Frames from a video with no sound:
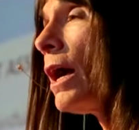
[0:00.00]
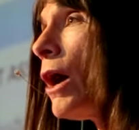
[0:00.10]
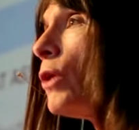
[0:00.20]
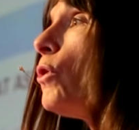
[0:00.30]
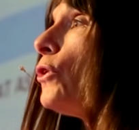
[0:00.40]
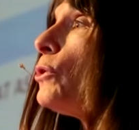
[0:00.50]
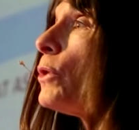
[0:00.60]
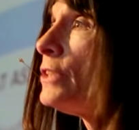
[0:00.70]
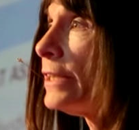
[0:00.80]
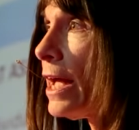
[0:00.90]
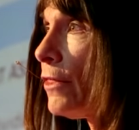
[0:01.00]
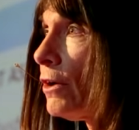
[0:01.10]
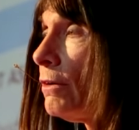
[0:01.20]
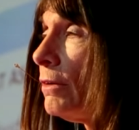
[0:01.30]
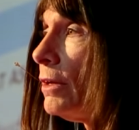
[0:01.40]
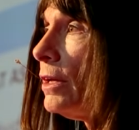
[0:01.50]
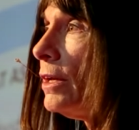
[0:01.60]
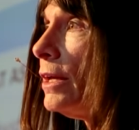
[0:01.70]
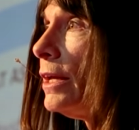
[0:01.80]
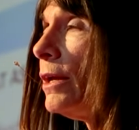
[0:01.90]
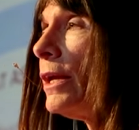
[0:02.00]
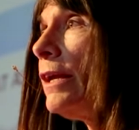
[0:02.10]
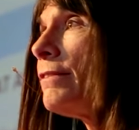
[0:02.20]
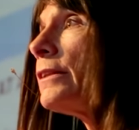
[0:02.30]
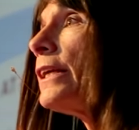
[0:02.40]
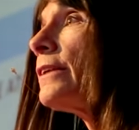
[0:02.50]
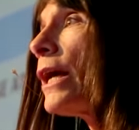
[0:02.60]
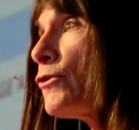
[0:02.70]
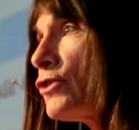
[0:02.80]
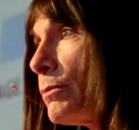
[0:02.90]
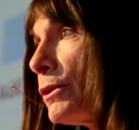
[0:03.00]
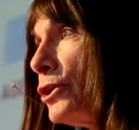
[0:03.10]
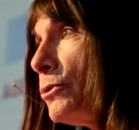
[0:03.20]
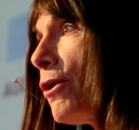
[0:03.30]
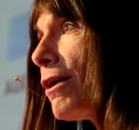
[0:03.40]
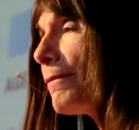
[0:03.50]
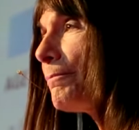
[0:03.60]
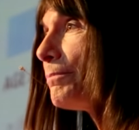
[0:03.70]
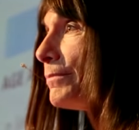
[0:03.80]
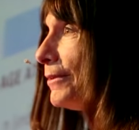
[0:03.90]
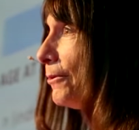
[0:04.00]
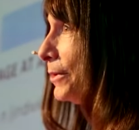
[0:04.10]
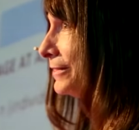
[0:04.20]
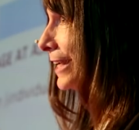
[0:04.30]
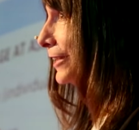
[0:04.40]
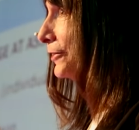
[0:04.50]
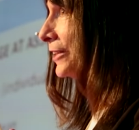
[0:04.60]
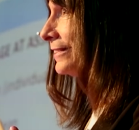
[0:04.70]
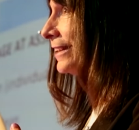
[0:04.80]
how long you are together is linked to how similar you are. Well, take a look at